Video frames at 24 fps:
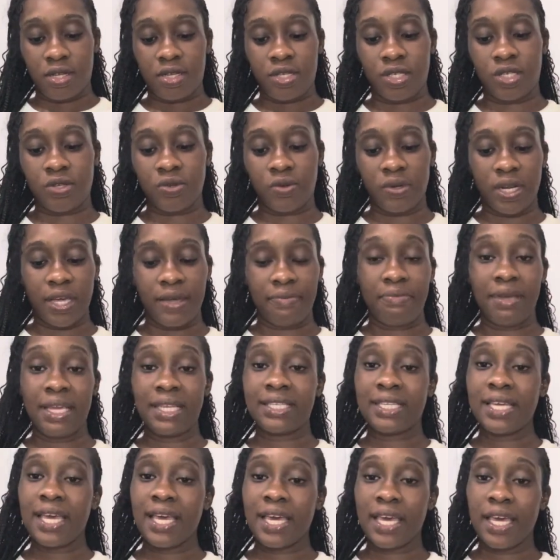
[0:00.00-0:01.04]
So let me
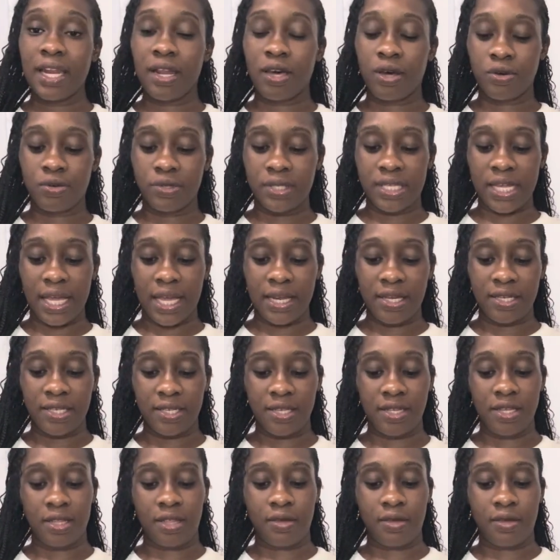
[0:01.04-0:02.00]
take it out and see the